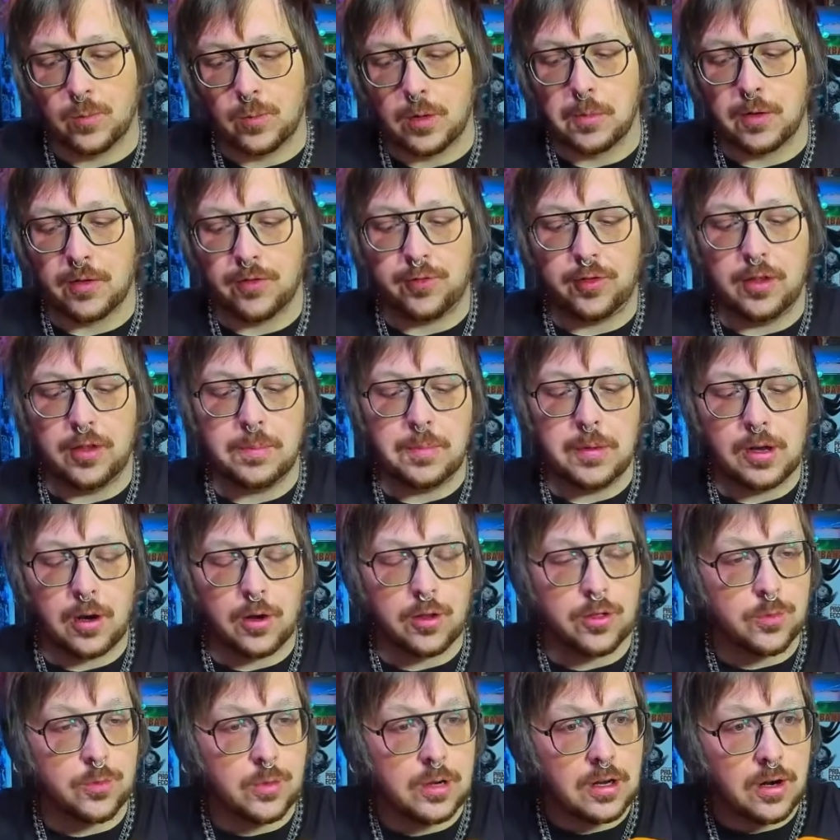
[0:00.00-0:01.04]
when we're flipping our
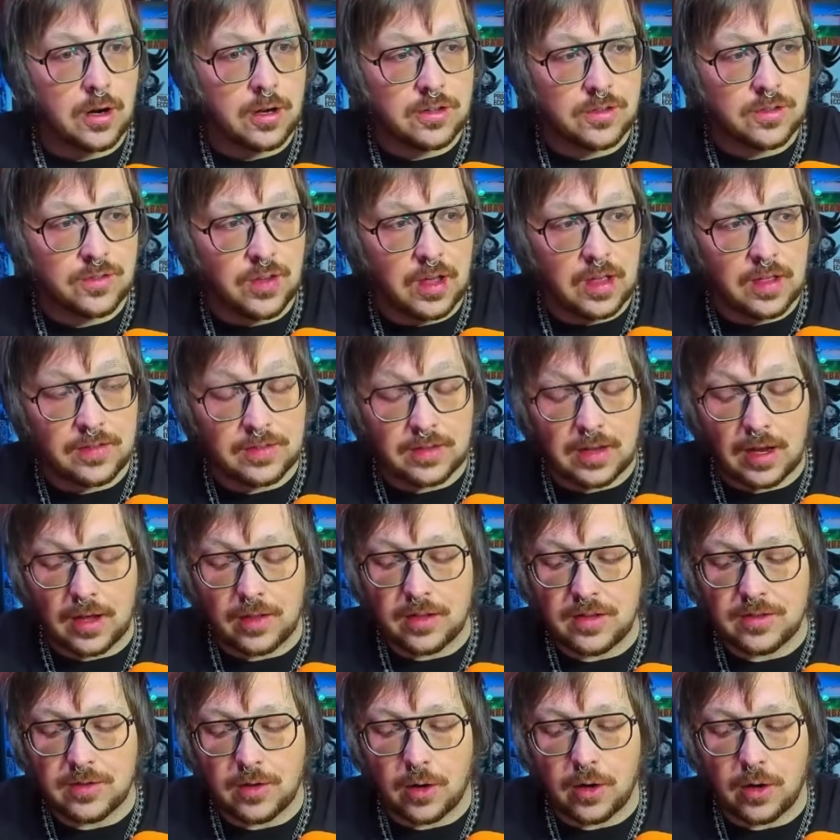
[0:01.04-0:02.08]
3 cards face down,
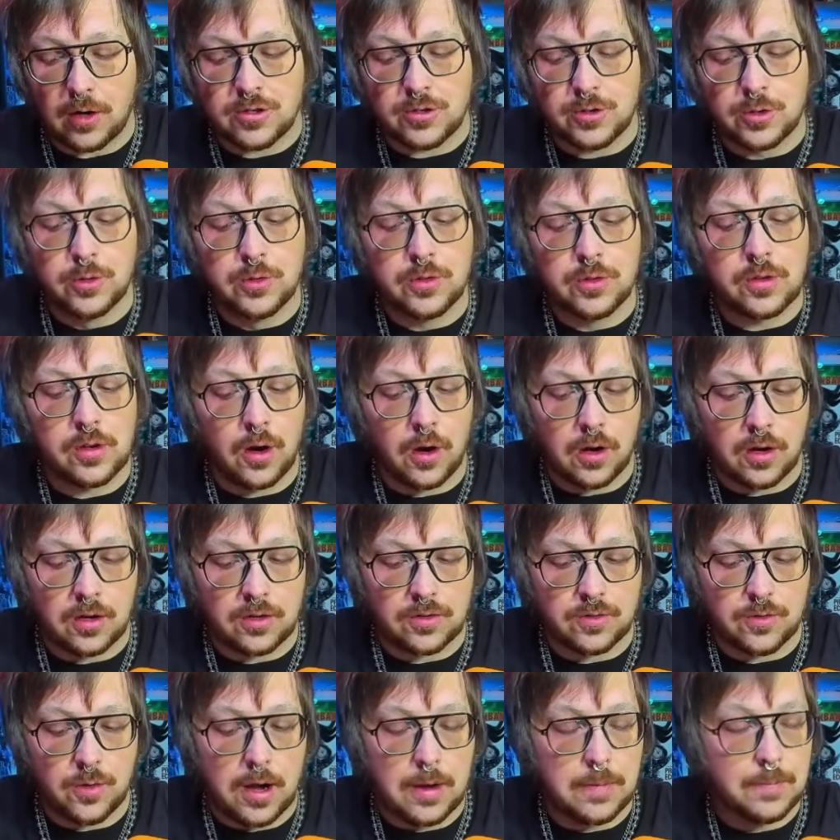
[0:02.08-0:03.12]
these are our truth
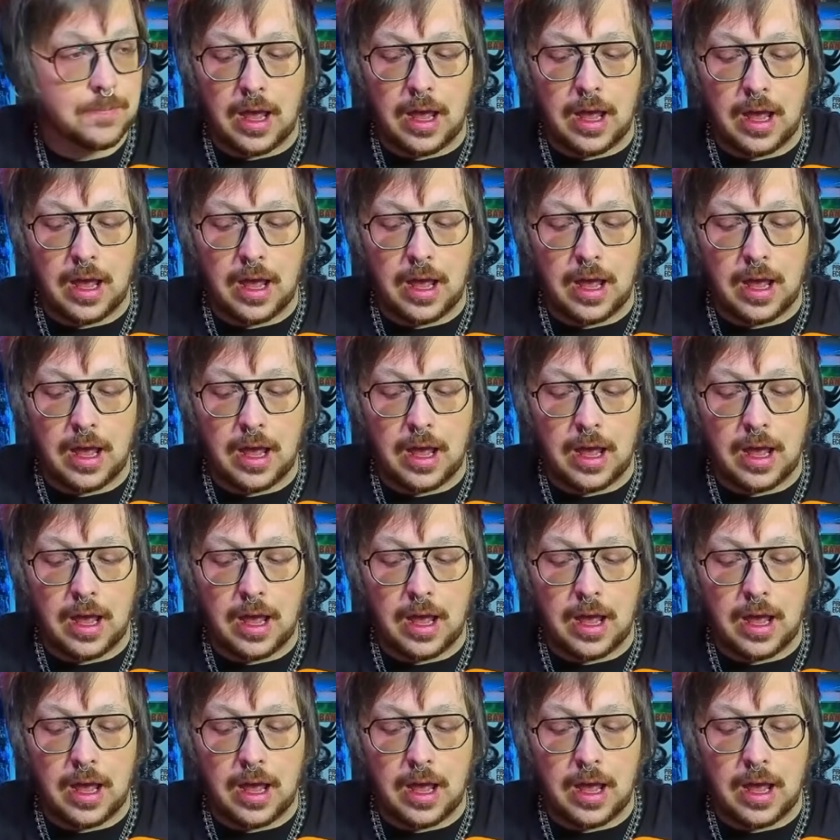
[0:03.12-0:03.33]
cards, right?